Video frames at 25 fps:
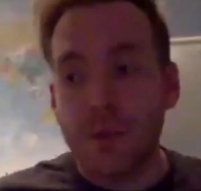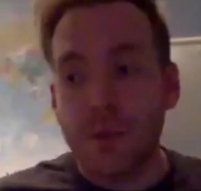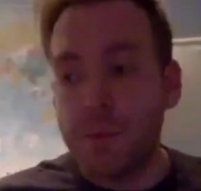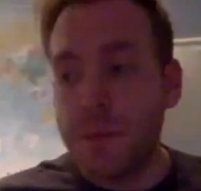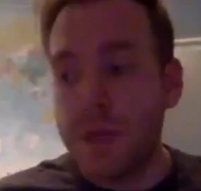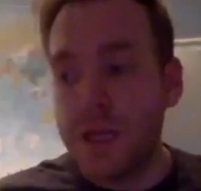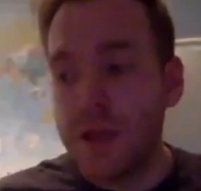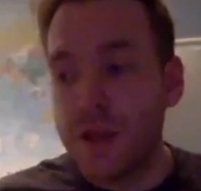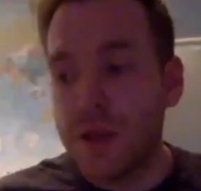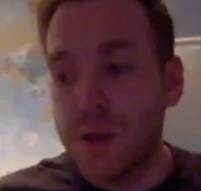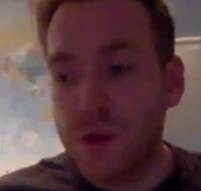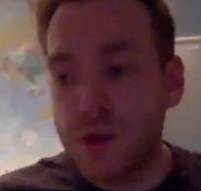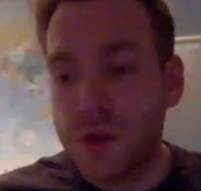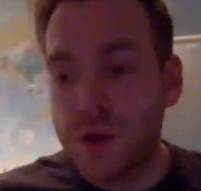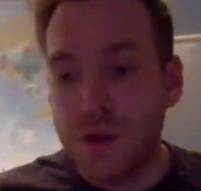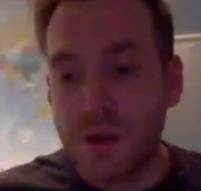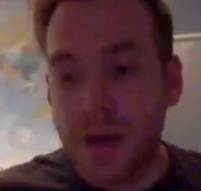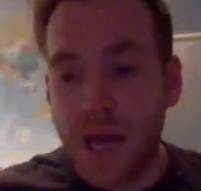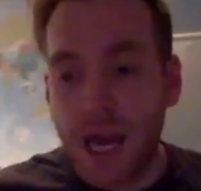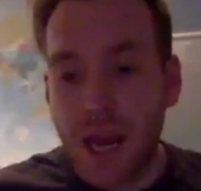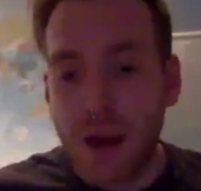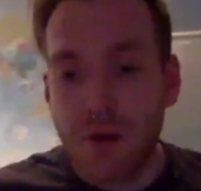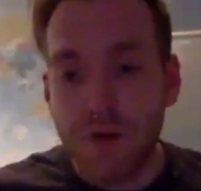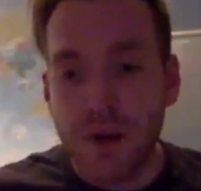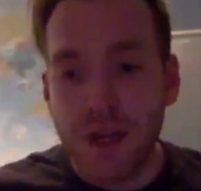mean, the
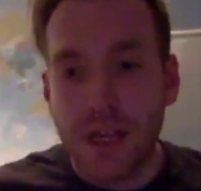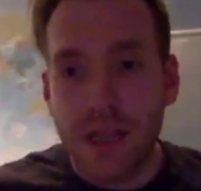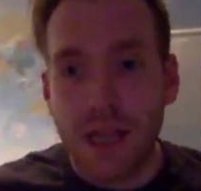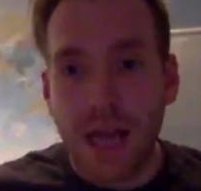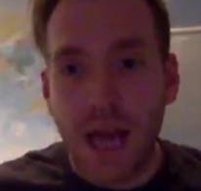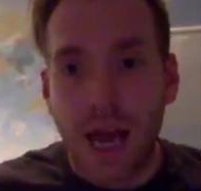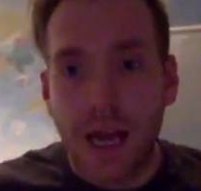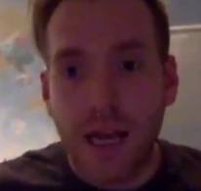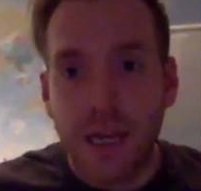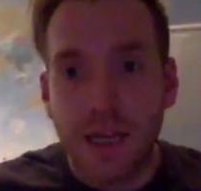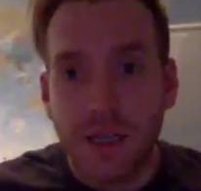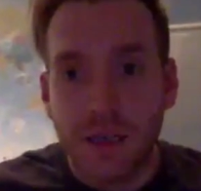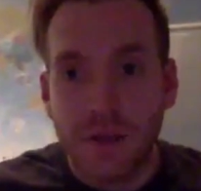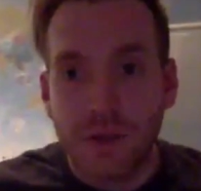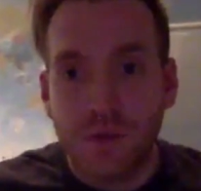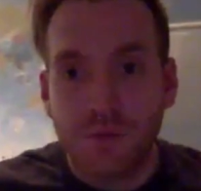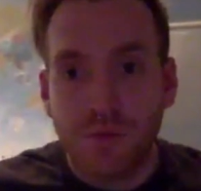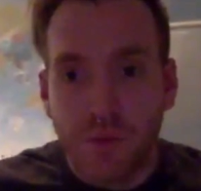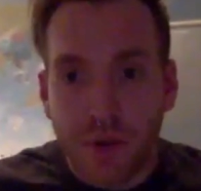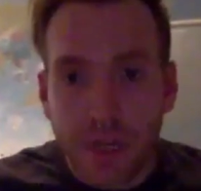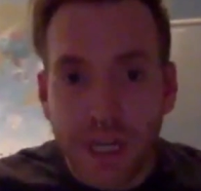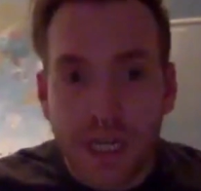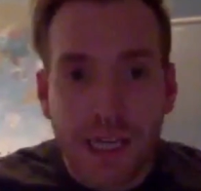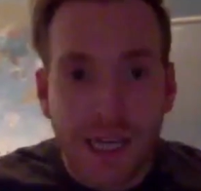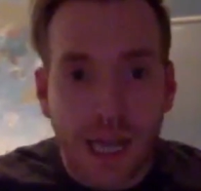area that is
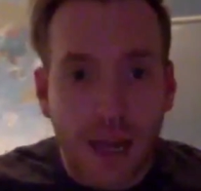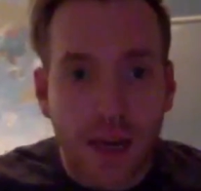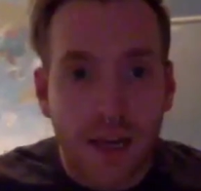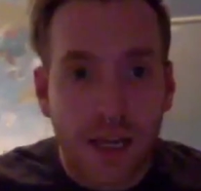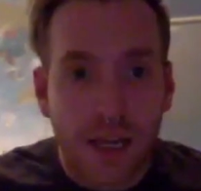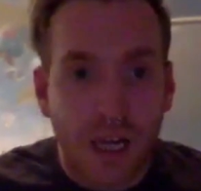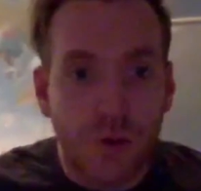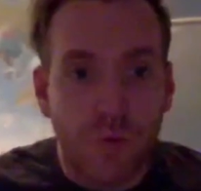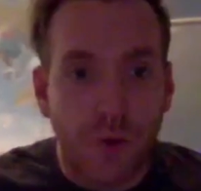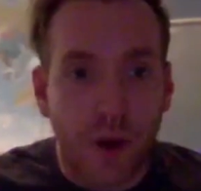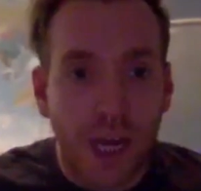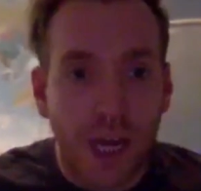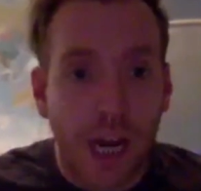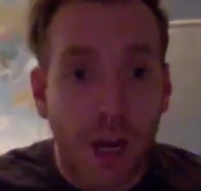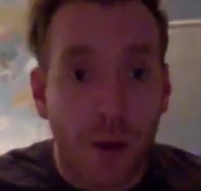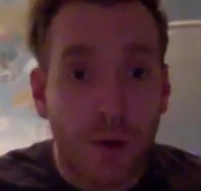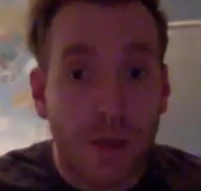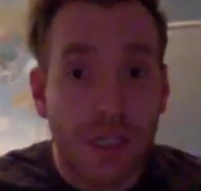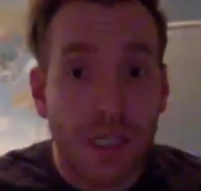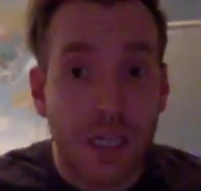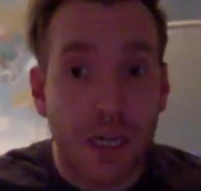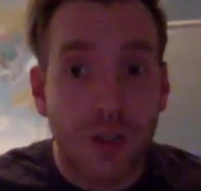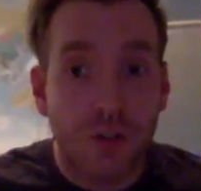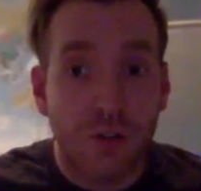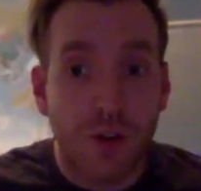really getting it right now
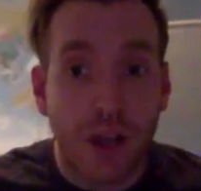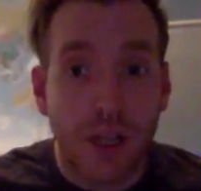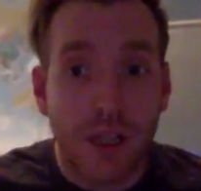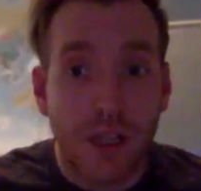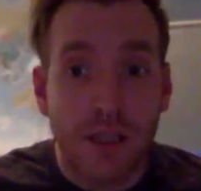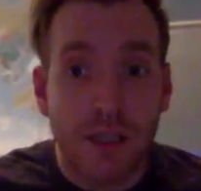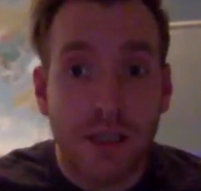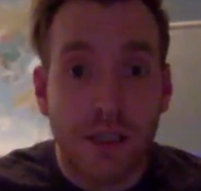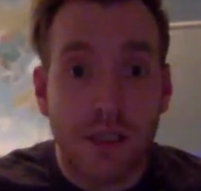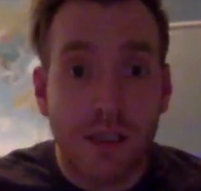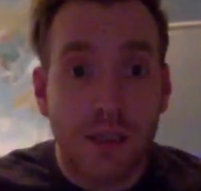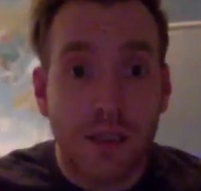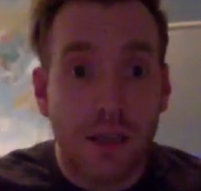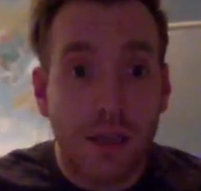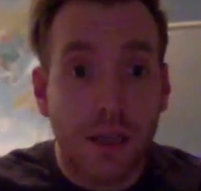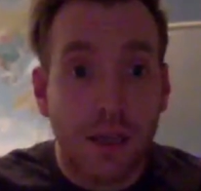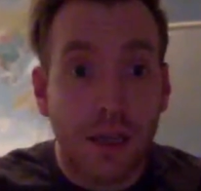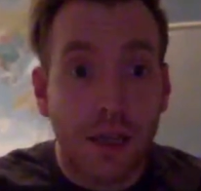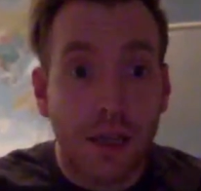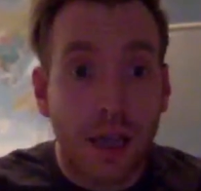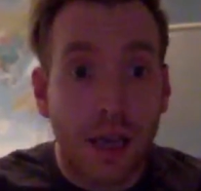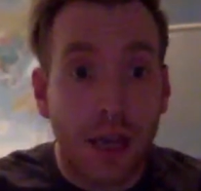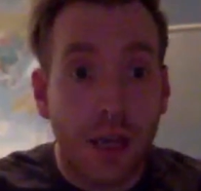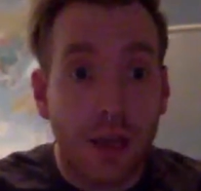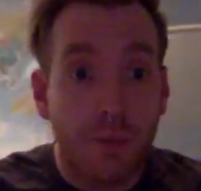is our trans
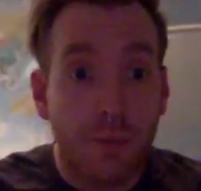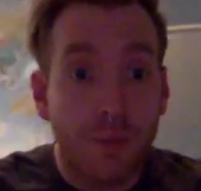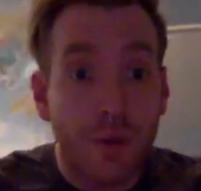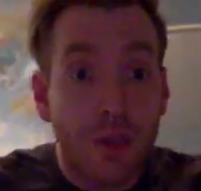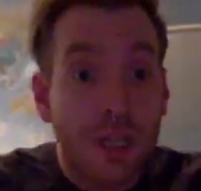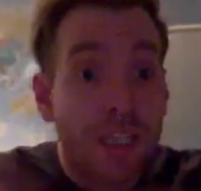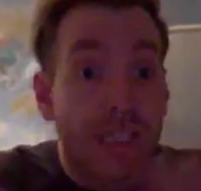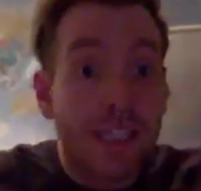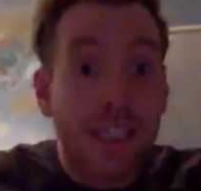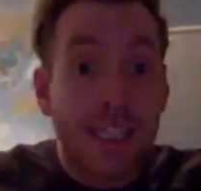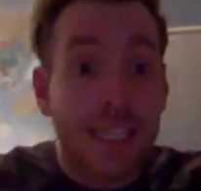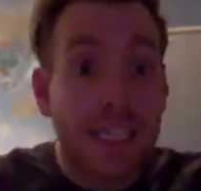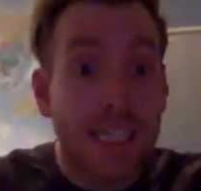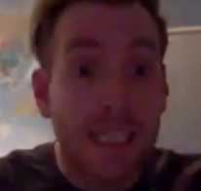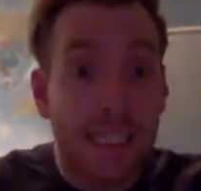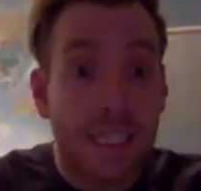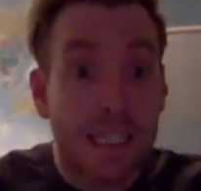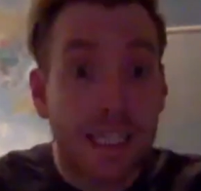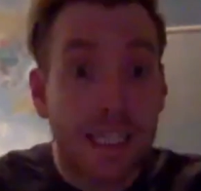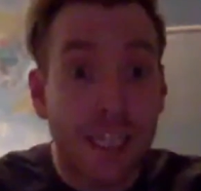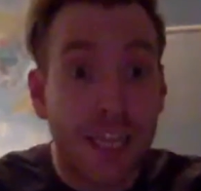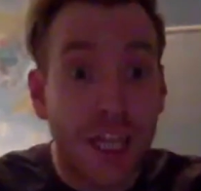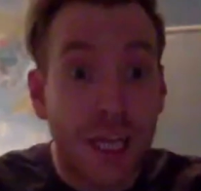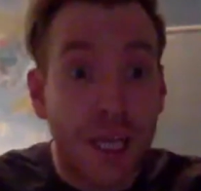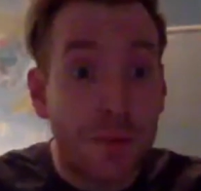brothers and
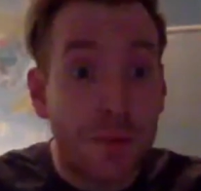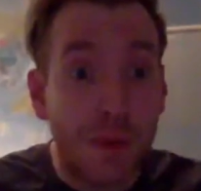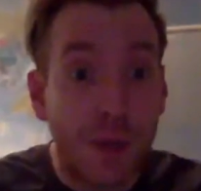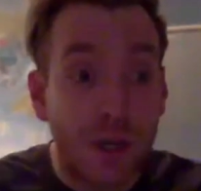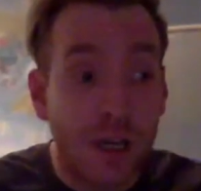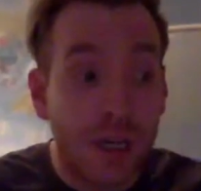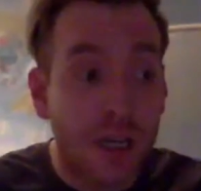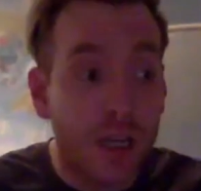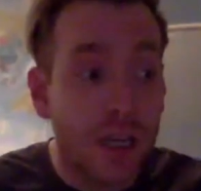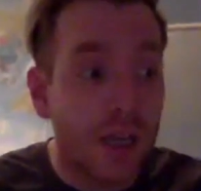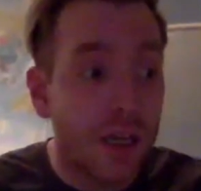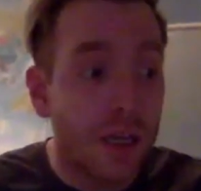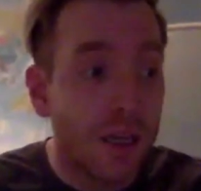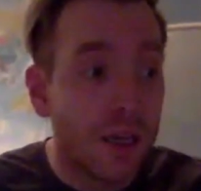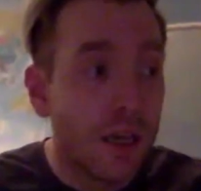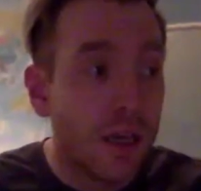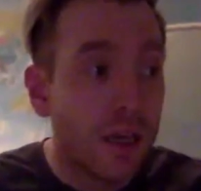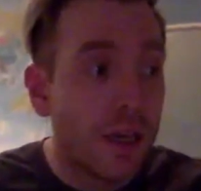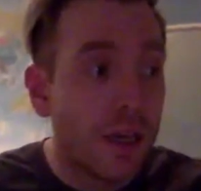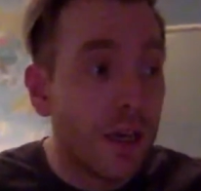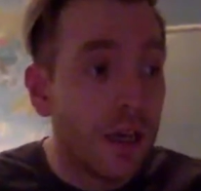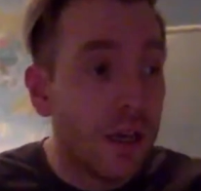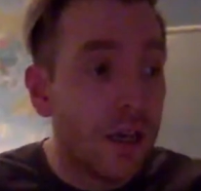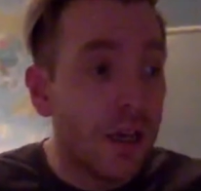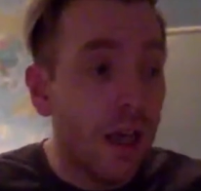sisters in the community.
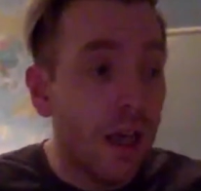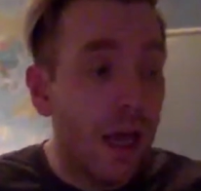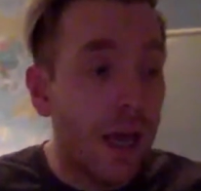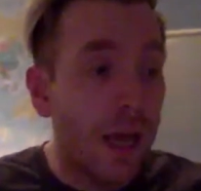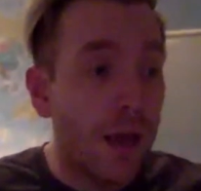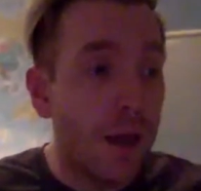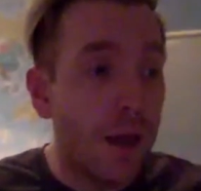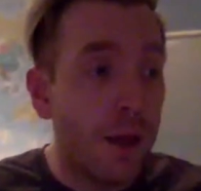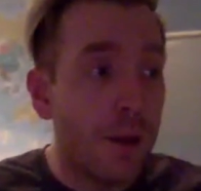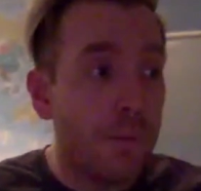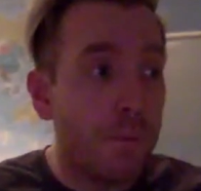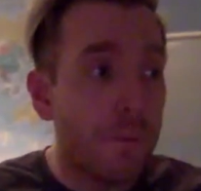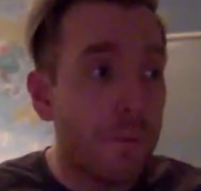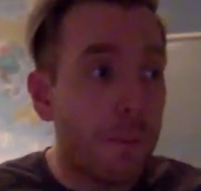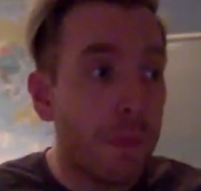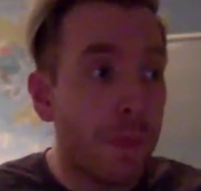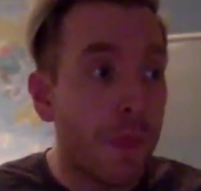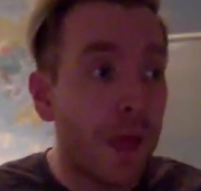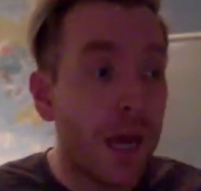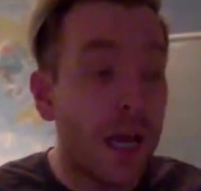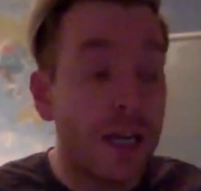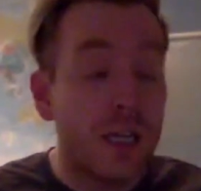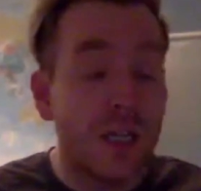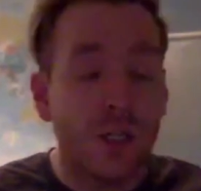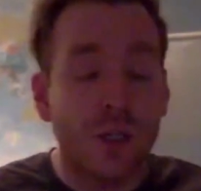
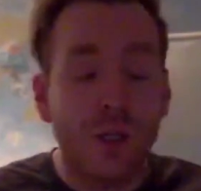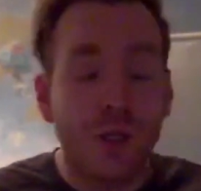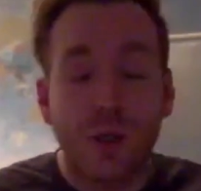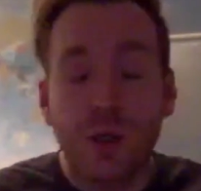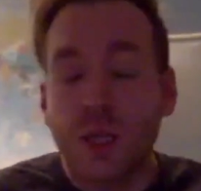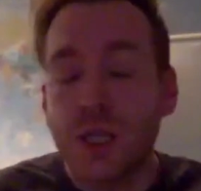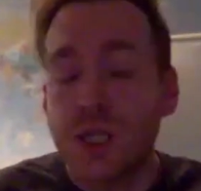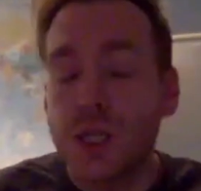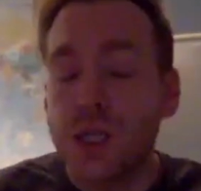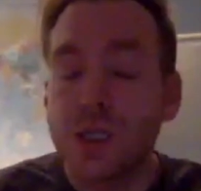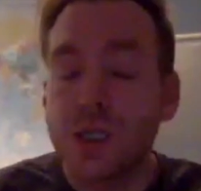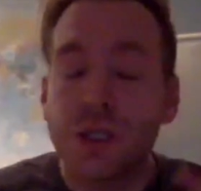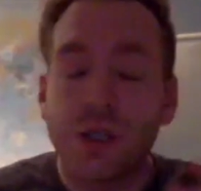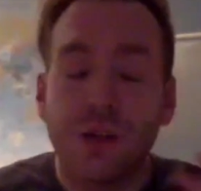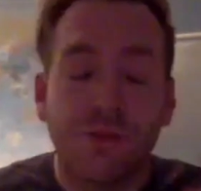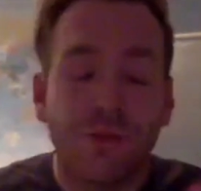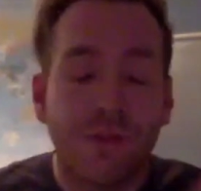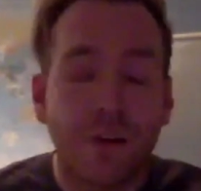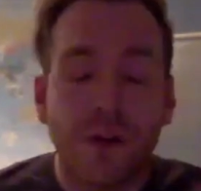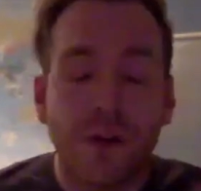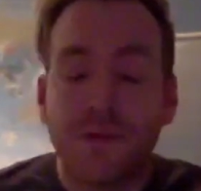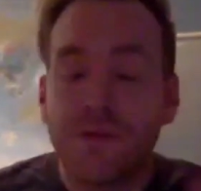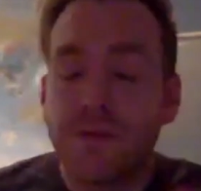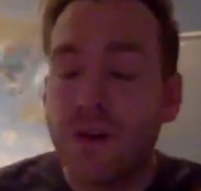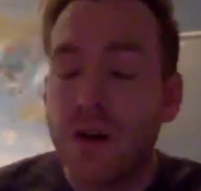And so,
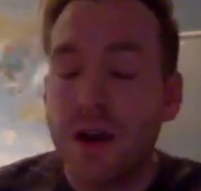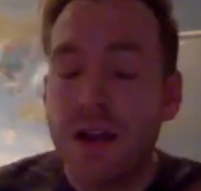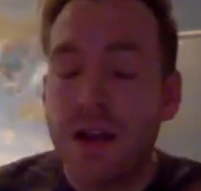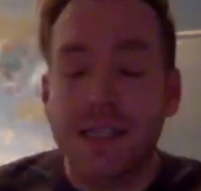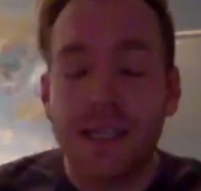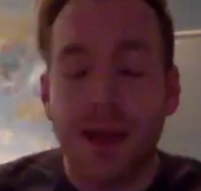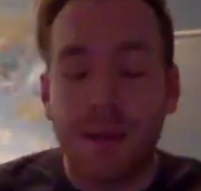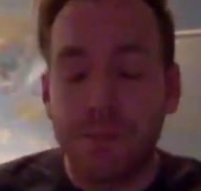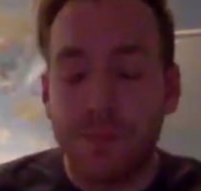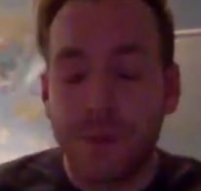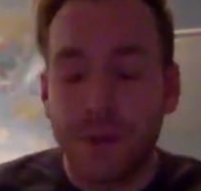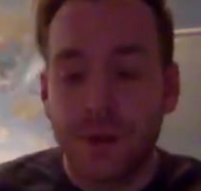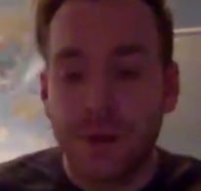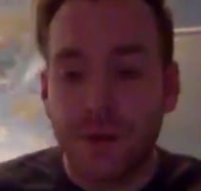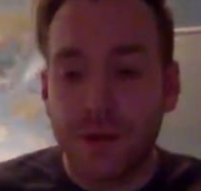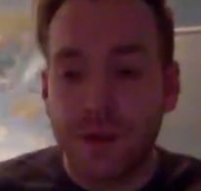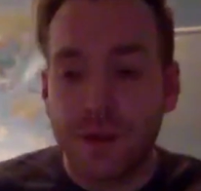for example,